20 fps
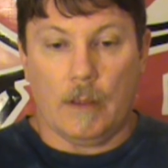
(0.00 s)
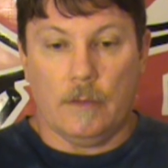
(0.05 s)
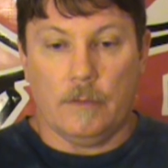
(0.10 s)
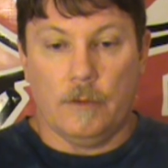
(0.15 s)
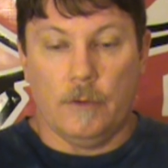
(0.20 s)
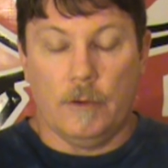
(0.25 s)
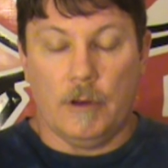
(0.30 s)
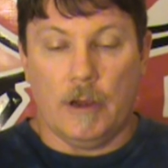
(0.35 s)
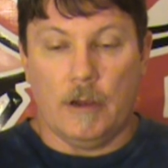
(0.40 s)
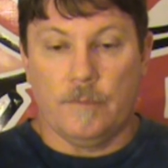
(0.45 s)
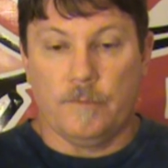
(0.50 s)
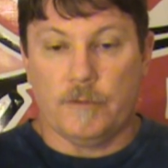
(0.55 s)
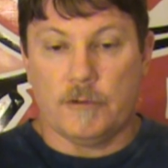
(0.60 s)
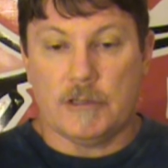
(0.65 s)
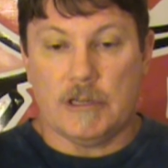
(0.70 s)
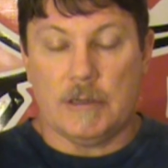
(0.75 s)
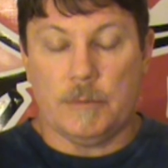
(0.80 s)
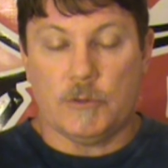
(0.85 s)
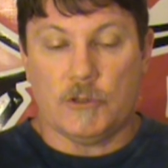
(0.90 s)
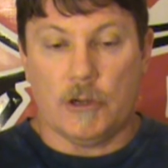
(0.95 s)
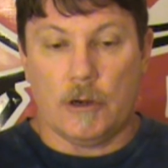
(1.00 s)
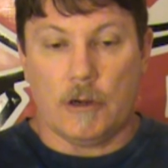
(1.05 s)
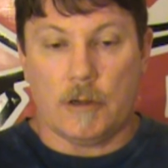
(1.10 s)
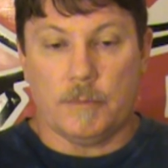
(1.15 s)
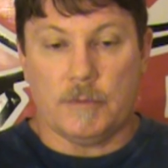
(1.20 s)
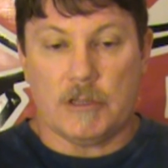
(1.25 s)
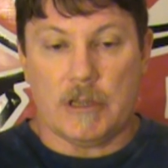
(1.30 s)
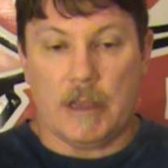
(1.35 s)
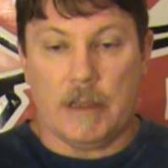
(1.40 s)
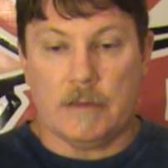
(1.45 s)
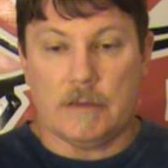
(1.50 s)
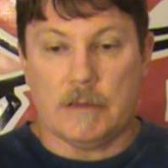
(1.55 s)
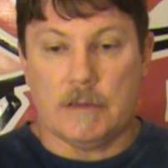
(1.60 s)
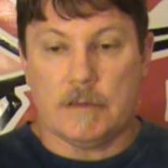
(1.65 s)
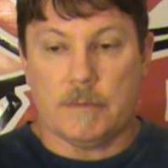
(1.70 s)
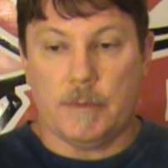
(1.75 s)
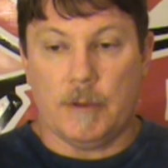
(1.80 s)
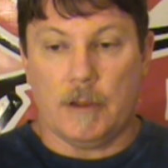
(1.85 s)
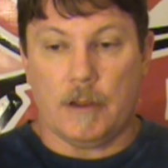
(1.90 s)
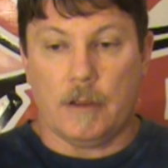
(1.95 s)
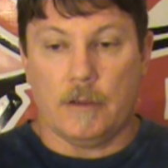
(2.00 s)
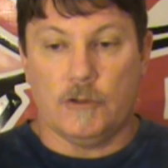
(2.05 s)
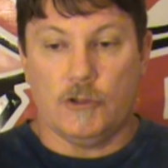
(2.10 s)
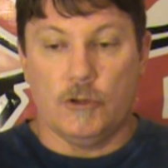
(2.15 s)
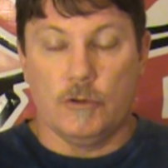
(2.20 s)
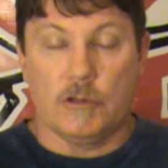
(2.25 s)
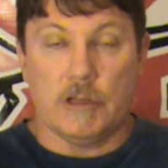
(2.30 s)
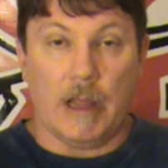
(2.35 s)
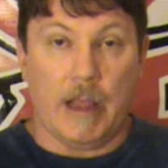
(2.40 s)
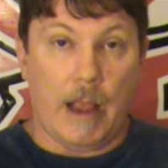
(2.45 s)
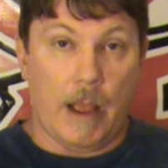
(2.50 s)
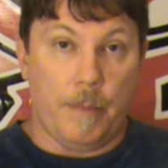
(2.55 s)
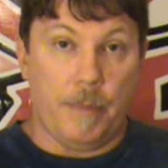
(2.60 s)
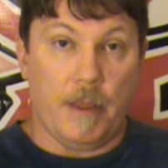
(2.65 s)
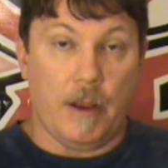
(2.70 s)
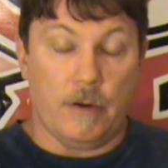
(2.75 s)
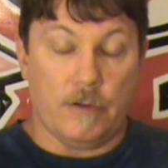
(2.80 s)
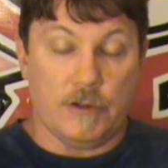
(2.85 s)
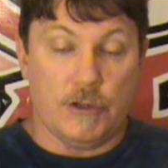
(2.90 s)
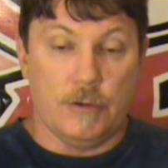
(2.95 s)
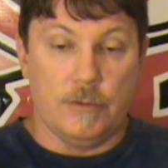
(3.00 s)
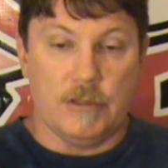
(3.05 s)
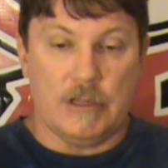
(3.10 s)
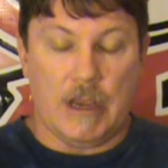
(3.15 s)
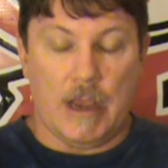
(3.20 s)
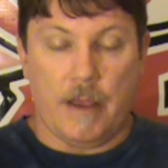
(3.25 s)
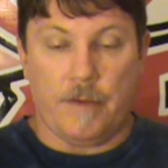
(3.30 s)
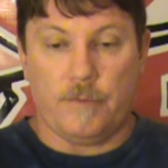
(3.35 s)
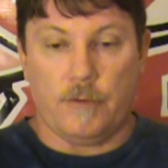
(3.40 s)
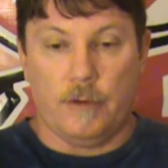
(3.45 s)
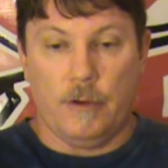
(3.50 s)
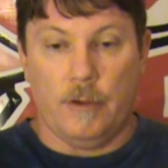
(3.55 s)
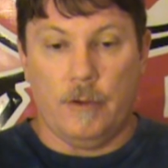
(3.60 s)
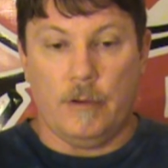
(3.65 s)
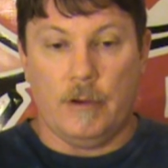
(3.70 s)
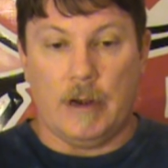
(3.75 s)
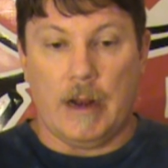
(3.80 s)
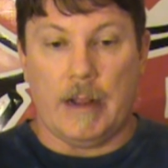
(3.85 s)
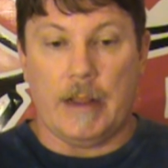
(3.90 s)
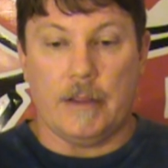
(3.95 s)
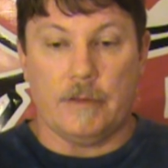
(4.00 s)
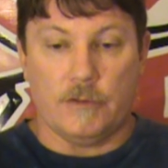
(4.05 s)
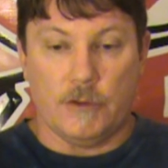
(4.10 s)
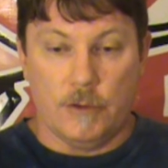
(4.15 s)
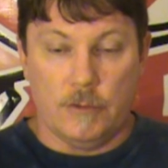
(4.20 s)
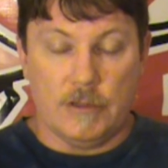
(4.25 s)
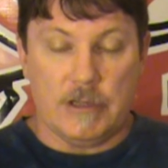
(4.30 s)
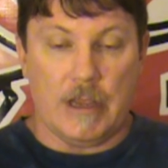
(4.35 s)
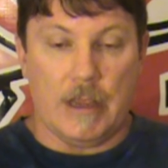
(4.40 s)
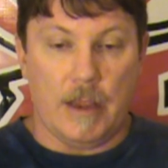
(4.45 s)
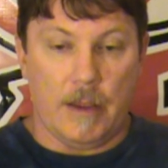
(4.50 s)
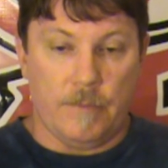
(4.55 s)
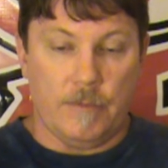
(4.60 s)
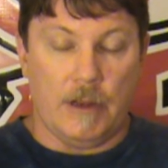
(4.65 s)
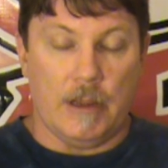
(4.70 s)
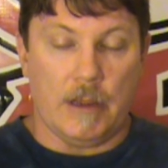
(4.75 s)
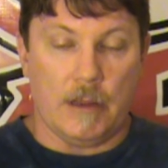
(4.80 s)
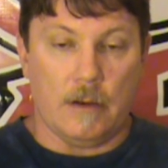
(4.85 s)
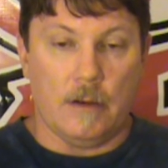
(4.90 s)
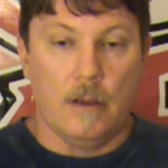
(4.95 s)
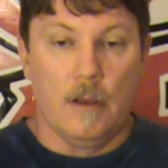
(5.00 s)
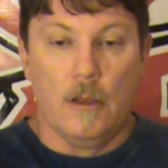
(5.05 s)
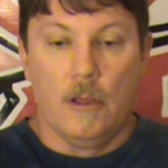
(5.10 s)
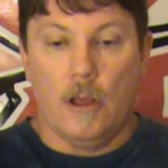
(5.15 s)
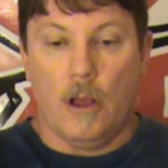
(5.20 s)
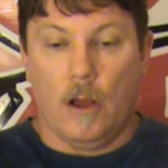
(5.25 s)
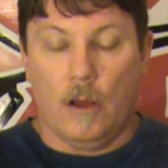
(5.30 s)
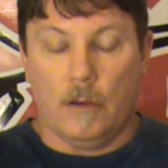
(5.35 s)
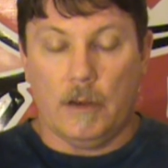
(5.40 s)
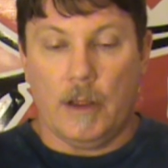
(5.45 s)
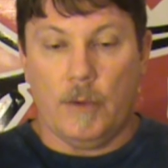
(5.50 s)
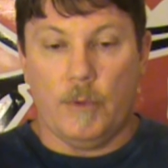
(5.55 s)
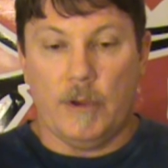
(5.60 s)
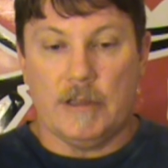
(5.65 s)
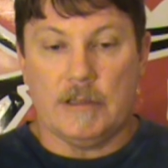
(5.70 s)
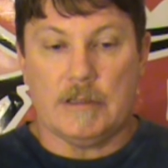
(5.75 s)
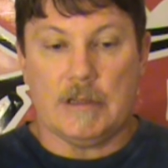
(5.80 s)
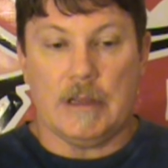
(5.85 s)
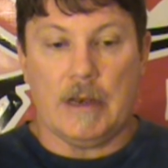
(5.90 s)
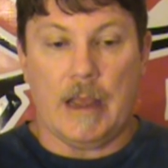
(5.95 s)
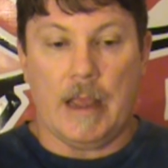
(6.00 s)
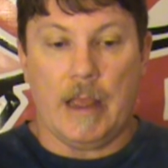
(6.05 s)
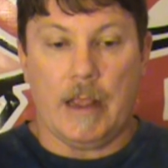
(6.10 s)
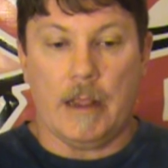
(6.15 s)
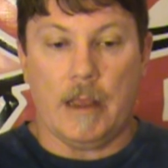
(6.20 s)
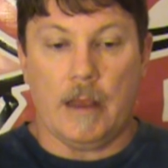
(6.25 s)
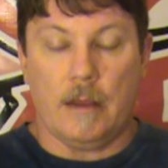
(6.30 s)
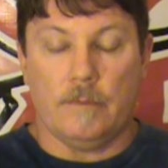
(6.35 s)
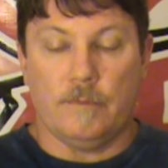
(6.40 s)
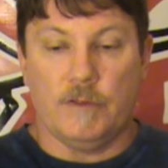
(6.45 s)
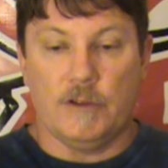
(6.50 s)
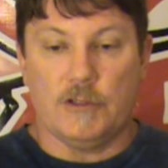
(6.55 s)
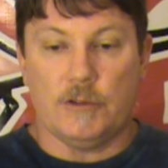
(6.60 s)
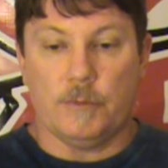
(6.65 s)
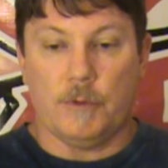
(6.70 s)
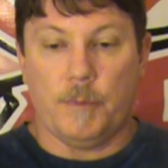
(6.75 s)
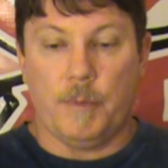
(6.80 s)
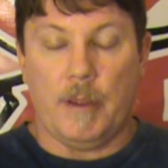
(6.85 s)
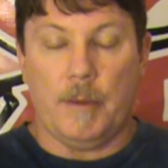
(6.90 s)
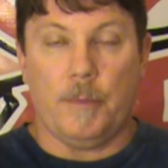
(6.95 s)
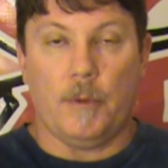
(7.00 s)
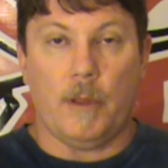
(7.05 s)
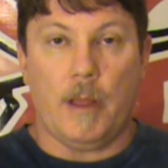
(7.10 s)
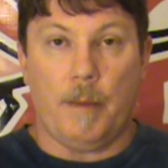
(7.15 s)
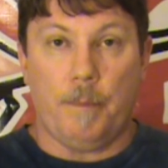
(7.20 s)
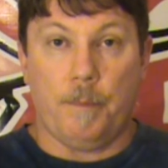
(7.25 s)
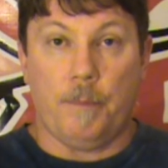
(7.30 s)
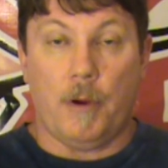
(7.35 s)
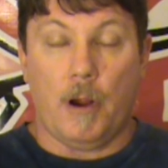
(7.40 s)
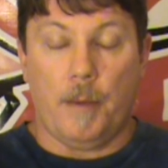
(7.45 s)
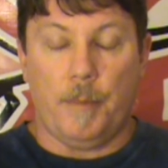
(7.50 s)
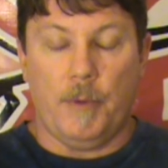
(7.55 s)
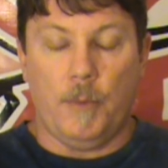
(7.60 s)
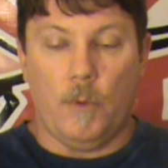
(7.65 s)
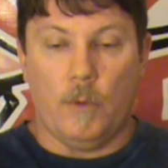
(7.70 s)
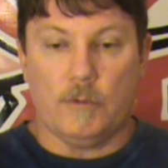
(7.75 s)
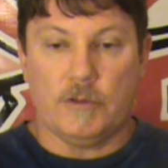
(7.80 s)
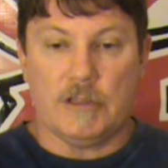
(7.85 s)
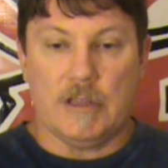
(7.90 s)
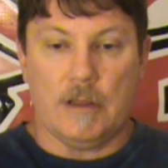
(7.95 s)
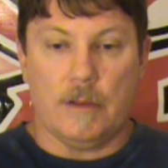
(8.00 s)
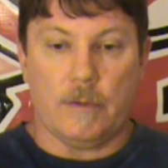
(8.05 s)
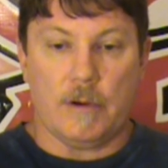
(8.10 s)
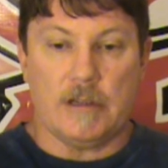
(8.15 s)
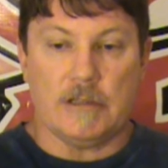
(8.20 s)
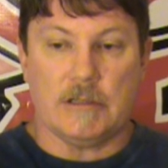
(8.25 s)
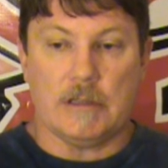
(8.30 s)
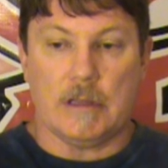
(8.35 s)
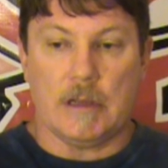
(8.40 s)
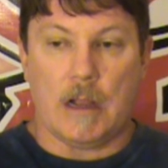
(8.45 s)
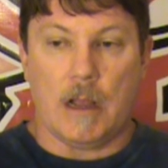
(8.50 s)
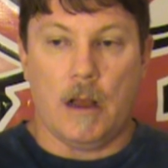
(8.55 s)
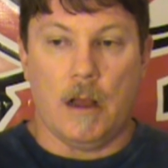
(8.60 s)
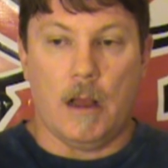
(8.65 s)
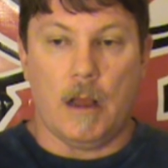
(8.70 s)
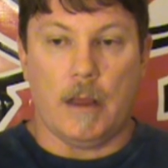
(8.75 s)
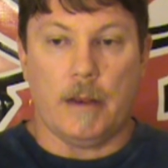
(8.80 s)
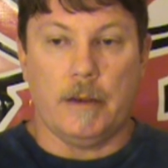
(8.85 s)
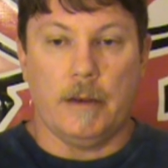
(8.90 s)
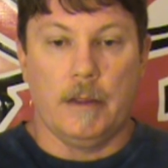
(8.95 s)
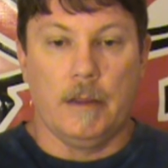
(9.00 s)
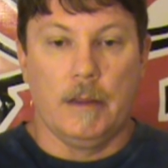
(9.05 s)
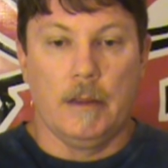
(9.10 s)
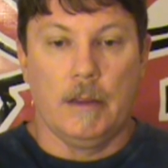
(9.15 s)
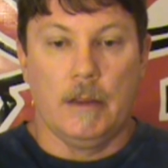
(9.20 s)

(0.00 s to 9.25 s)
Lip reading: due to unforeseen circumstances, because usually I'm there Tuesday afternoon and I get Tuesday evening and all day Wednesday to hang out and visit with people I probably won't see the rest of the con.